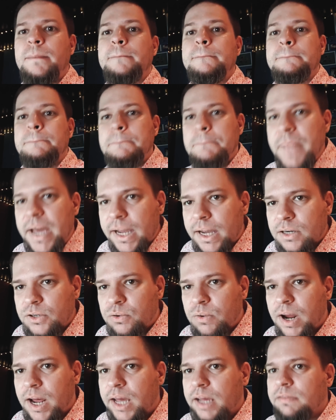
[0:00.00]
Mega
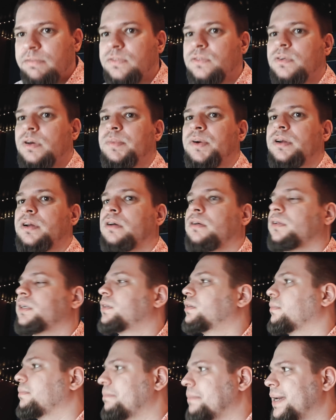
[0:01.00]
Drive. So I'm gonna call it
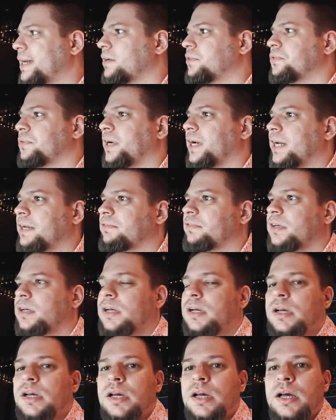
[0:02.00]
the Mega Drive.
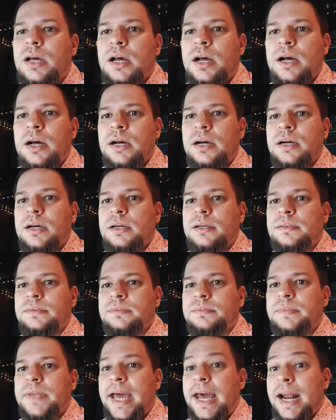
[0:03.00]

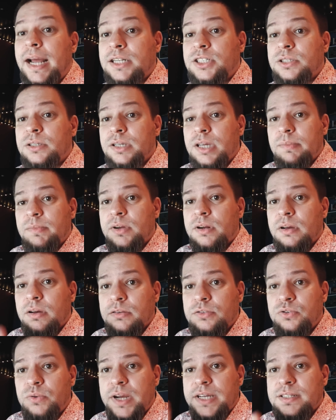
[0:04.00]
And actually I'm gonna
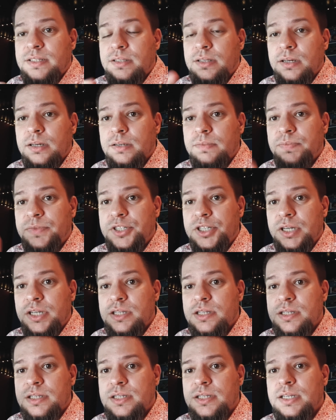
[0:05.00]
address the
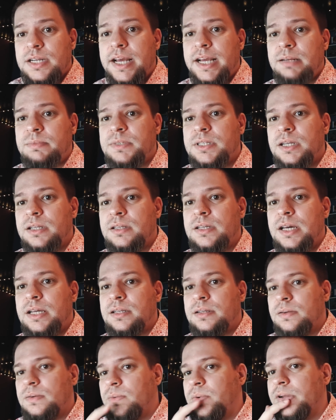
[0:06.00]
Genesis names
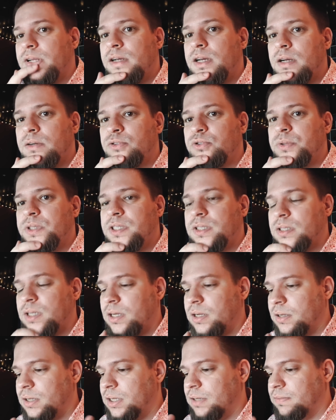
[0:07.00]
and when countries
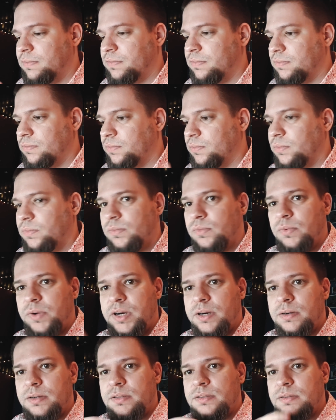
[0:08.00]
give
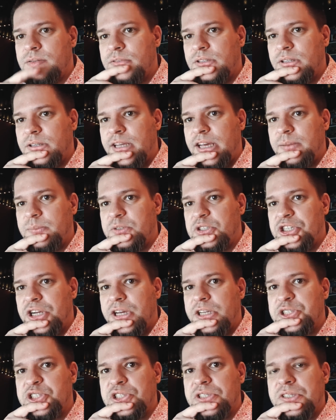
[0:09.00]
weird name
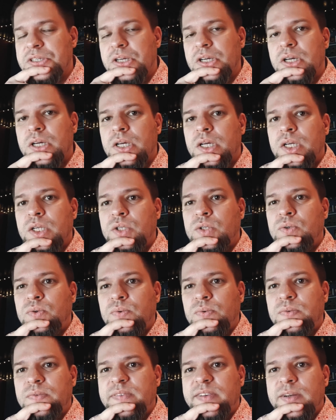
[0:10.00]
changes
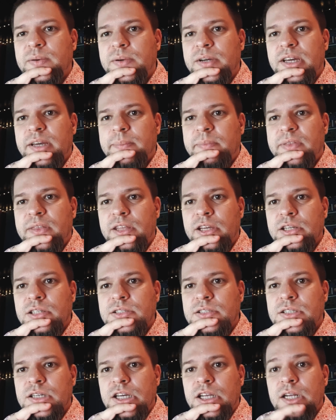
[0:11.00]
to video game
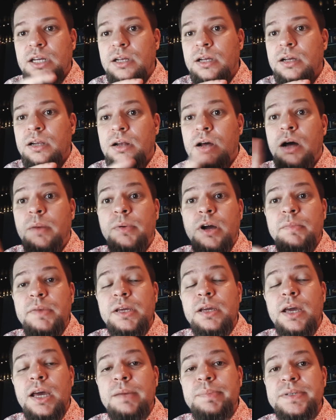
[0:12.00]
things in an
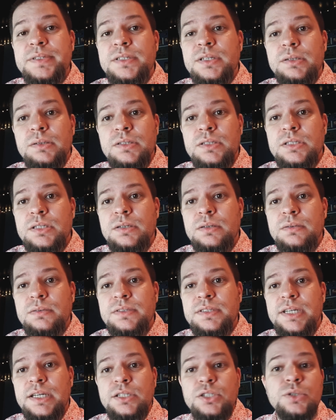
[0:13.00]
upcoming episode, so
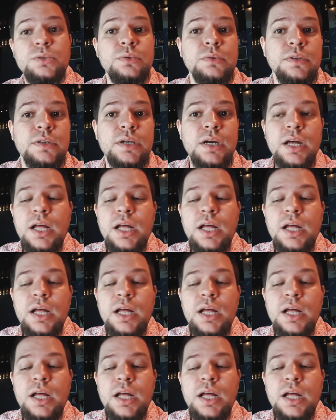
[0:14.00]
stay tuned.